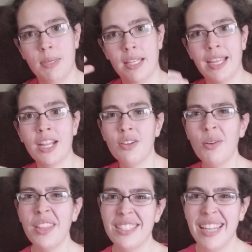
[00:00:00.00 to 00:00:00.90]
Like, I know
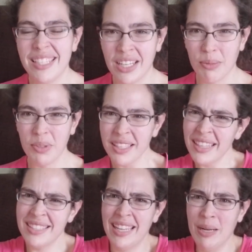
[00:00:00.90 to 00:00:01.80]
that's not terrible. Like,
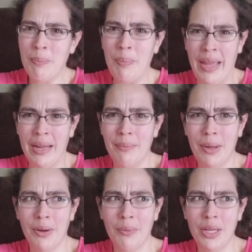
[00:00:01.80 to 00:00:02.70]
that's not a bad
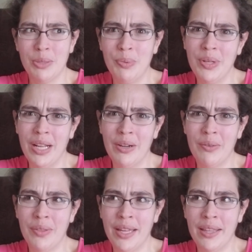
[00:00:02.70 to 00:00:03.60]
amount of weight to put on
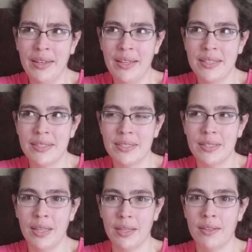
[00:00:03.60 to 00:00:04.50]
over the holidays.
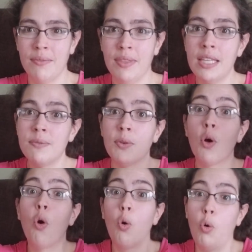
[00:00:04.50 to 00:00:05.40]
Like, if that's for the
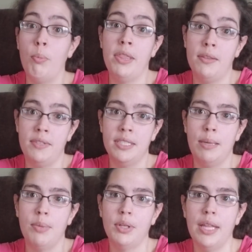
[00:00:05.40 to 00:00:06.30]
whole month of
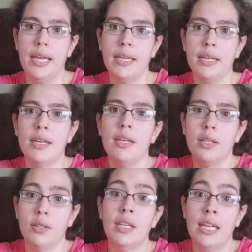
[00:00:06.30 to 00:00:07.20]
December. Like,
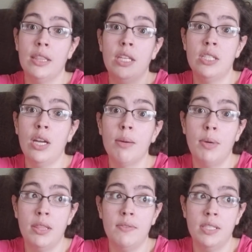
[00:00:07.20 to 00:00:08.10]
looking at the entire
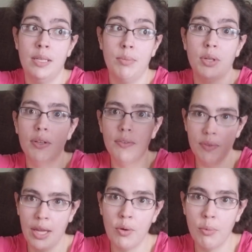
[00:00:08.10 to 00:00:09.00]
month of December for
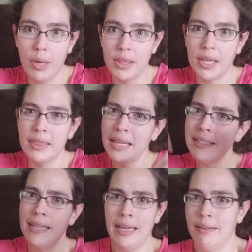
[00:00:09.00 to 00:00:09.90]
that whole month, like, that's
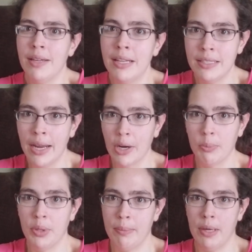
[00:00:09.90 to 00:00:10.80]
not a
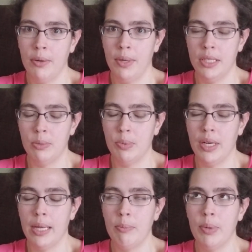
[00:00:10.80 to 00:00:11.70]
terrible amount of weight to put
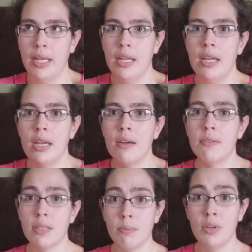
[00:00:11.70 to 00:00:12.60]
on. But for
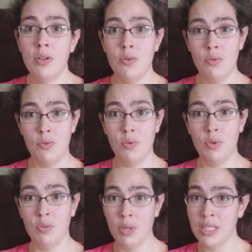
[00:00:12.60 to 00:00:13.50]
someone who
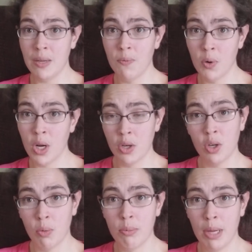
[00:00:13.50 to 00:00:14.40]
was once a
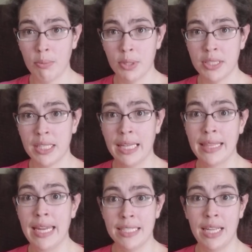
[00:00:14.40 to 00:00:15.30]
401 pound person, like,
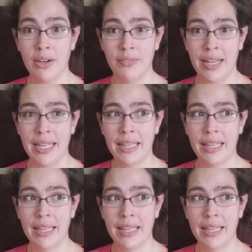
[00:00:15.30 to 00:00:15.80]
that is terrifying.